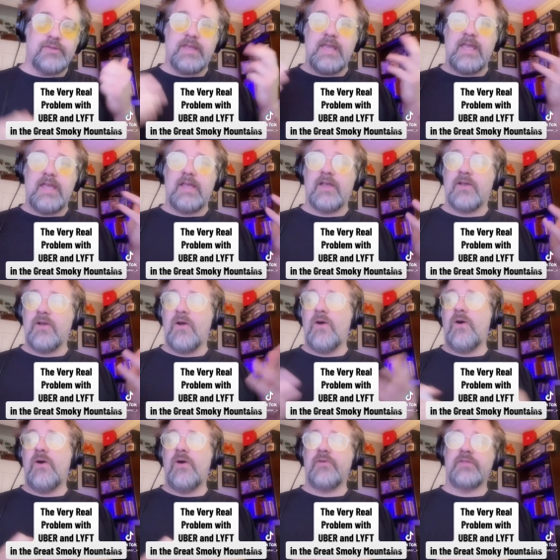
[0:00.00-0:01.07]
the King
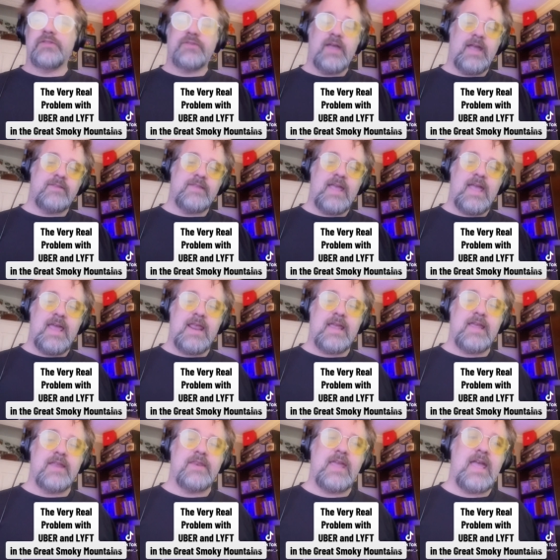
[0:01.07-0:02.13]
Kong, the
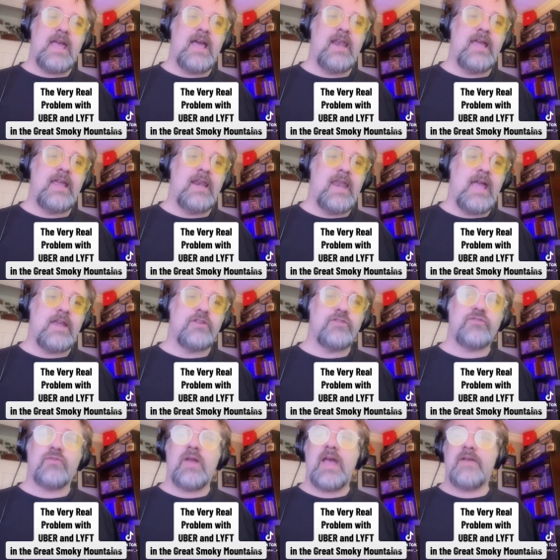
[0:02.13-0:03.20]
Titanic, and the LA-like
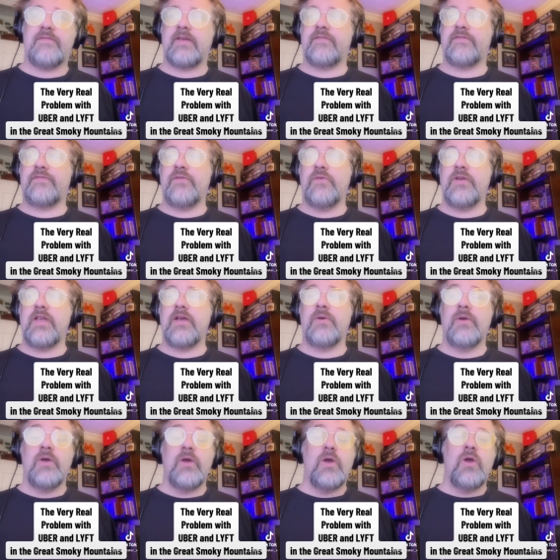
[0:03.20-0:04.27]
traffic fool you.